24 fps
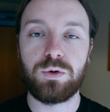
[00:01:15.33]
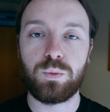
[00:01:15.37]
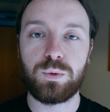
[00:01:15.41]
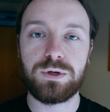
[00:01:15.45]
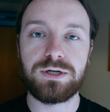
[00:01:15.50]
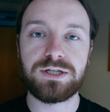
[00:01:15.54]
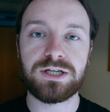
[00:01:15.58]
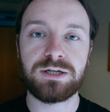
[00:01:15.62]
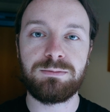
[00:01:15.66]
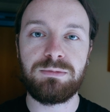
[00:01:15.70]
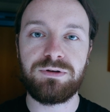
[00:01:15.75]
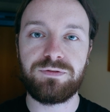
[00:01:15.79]
We're
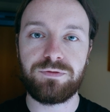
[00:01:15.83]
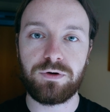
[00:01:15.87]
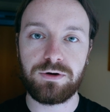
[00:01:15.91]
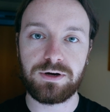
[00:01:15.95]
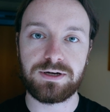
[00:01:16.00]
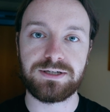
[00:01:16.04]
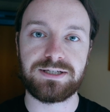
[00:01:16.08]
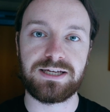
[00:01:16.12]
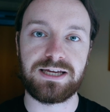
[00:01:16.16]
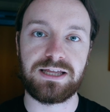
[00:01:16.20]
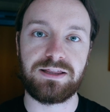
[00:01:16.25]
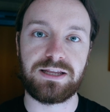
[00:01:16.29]
just going to be
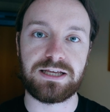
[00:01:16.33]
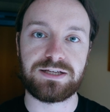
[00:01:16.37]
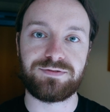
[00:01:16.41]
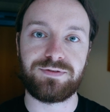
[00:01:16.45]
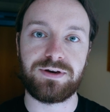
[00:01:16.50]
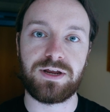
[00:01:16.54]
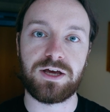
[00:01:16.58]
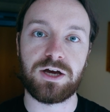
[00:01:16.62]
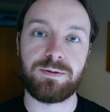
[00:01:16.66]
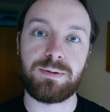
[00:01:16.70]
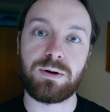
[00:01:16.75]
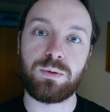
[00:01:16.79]
focusing in this
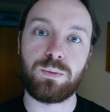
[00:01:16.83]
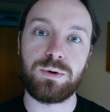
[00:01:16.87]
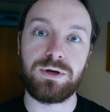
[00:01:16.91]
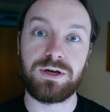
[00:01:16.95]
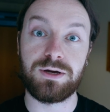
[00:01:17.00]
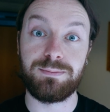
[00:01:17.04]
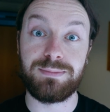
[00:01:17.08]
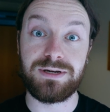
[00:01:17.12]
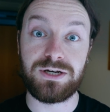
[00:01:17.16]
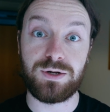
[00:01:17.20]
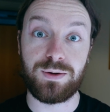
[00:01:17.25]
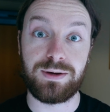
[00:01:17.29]
video about what you
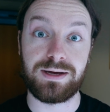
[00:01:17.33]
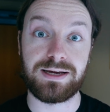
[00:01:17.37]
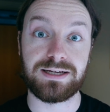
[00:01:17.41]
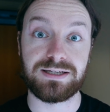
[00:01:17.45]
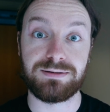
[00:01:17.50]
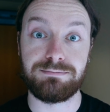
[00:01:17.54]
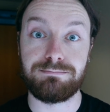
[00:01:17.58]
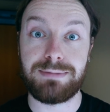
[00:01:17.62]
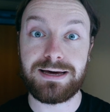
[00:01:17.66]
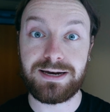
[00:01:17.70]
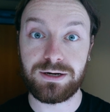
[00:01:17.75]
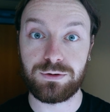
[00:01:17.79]
can be doing as
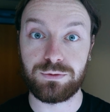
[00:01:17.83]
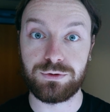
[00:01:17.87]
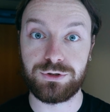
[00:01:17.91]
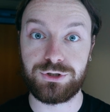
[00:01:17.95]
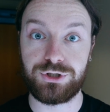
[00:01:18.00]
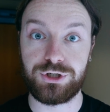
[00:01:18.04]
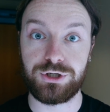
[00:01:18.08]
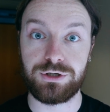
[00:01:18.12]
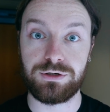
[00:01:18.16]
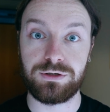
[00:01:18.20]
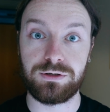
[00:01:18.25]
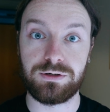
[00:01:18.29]
a medical
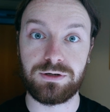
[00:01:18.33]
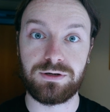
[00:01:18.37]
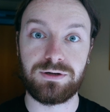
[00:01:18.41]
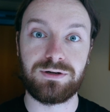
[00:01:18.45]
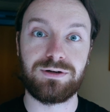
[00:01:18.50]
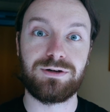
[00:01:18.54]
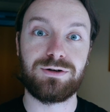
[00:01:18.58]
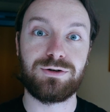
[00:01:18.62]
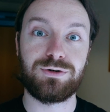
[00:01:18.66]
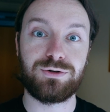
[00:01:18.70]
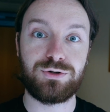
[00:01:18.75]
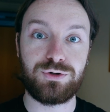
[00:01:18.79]
student
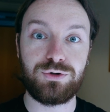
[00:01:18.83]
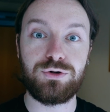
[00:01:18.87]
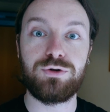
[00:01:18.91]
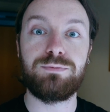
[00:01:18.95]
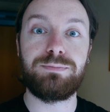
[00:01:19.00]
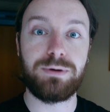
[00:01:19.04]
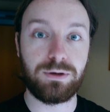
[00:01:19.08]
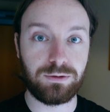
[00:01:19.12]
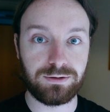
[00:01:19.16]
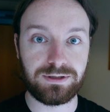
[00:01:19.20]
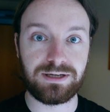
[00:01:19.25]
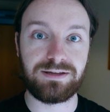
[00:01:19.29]
to
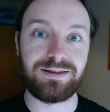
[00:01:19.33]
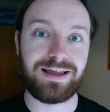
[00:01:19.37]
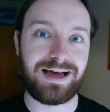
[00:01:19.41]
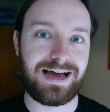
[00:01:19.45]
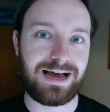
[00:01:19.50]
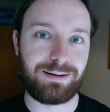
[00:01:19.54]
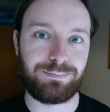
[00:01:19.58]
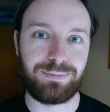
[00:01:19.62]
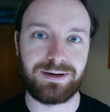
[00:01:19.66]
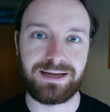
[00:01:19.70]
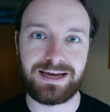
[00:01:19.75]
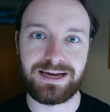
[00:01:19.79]
building that
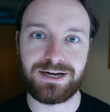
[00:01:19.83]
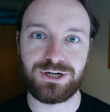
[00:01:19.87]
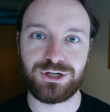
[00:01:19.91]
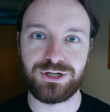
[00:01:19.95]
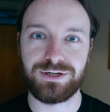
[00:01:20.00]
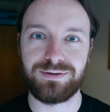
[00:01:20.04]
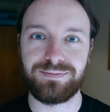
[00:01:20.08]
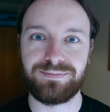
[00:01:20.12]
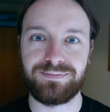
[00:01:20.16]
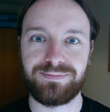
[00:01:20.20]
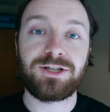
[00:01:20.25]
application.